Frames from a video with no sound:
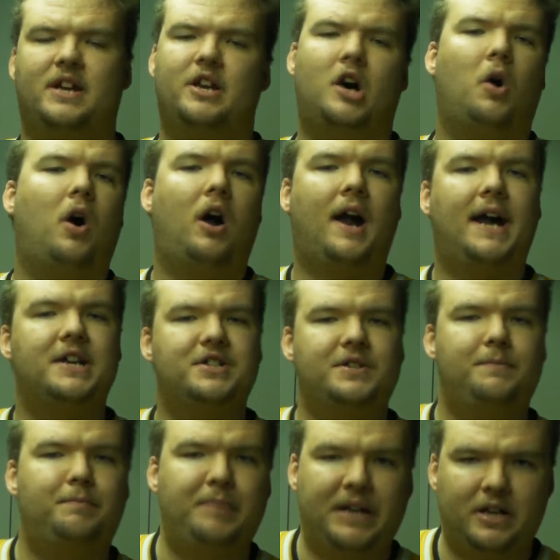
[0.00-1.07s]
I know are
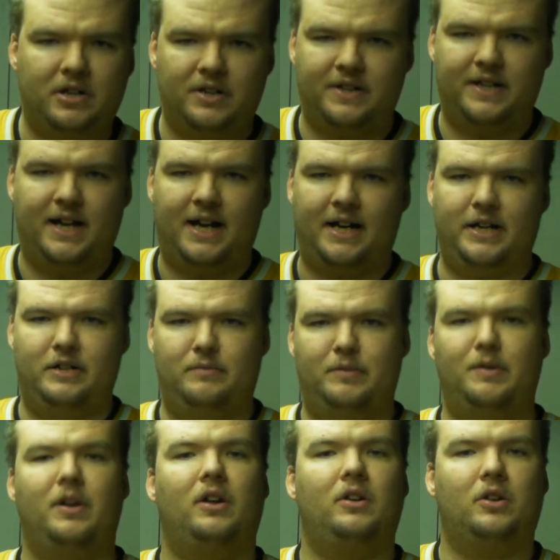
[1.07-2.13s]
actually bigger than I am
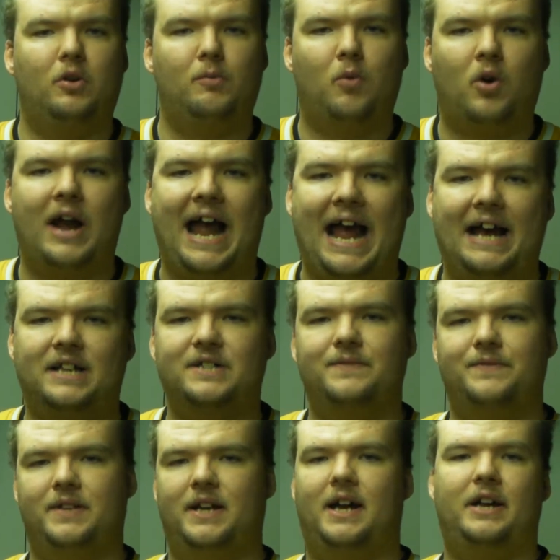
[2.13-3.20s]
and a little more
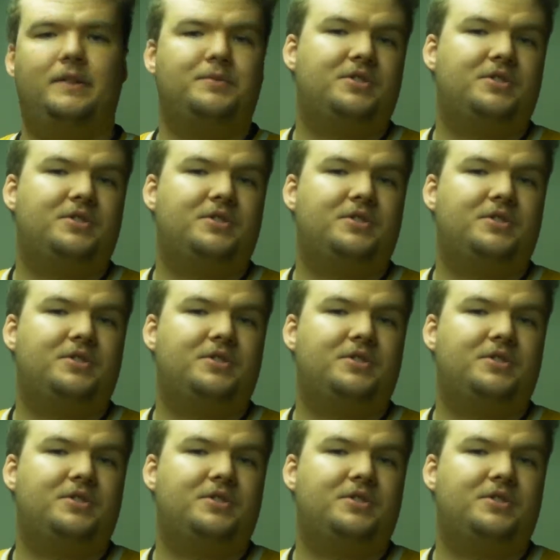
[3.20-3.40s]
active than I am.